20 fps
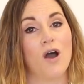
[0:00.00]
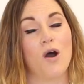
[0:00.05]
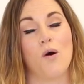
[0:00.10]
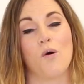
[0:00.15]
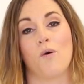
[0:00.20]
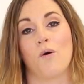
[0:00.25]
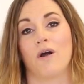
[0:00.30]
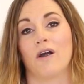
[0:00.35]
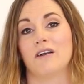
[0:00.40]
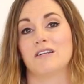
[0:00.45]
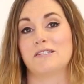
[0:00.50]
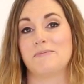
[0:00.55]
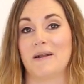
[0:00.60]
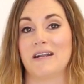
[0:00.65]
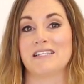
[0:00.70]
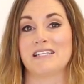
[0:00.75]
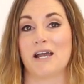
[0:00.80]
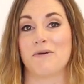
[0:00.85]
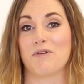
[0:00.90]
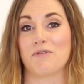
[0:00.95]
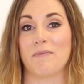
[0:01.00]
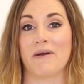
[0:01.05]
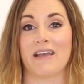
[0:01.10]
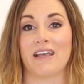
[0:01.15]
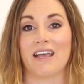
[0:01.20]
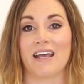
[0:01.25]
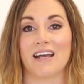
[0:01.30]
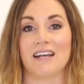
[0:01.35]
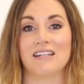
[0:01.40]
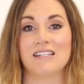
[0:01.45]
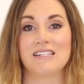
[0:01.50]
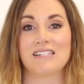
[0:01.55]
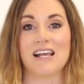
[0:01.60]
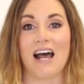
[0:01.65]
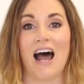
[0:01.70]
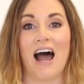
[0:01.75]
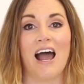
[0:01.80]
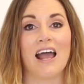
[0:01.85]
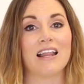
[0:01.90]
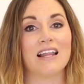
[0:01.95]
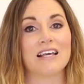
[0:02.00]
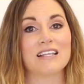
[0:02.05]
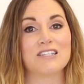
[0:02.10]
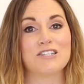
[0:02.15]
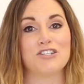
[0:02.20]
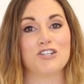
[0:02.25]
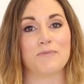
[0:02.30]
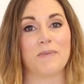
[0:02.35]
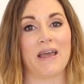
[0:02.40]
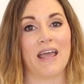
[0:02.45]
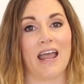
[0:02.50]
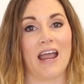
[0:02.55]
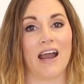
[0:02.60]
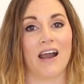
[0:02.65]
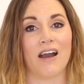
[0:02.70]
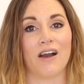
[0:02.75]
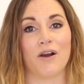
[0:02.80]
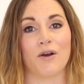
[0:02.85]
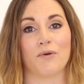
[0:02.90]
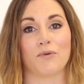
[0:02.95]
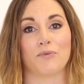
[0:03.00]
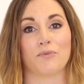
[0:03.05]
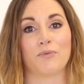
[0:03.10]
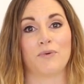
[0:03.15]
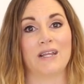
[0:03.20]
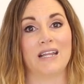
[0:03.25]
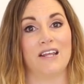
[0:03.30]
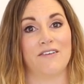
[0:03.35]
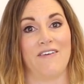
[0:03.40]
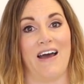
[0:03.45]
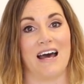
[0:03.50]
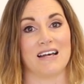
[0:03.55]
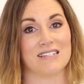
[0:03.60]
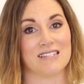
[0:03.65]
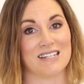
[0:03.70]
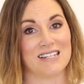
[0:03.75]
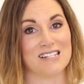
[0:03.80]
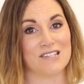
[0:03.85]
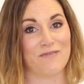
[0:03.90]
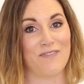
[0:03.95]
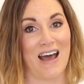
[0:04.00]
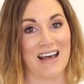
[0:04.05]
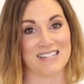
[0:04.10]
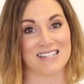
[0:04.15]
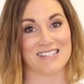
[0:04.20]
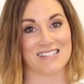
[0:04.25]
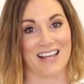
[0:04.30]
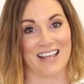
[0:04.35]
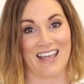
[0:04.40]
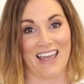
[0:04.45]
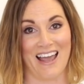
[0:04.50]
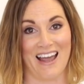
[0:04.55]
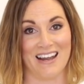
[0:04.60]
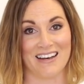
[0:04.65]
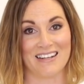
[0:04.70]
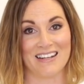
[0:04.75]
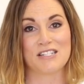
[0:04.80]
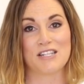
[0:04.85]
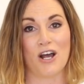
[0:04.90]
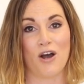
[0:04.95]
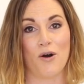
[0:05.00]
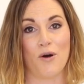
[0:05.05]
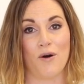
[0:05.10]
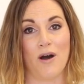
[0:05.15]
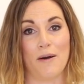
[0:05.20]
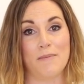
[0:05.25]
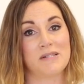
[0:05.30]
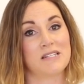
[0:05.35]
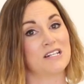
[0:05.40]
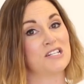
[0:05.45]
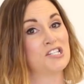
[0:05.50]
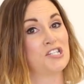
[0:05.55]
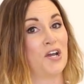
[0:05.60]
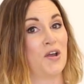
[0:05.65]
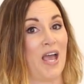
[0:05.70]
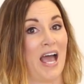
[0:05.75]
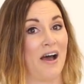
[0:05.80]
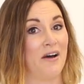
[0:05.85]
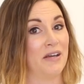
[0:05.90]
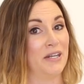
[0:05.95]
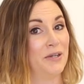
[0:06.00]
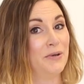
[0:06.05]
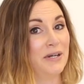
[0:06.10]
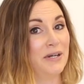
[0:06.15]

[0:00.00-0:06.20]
or spending time with my kids, I like to do my hair really fast as I can. So I'm just gonna show you how I do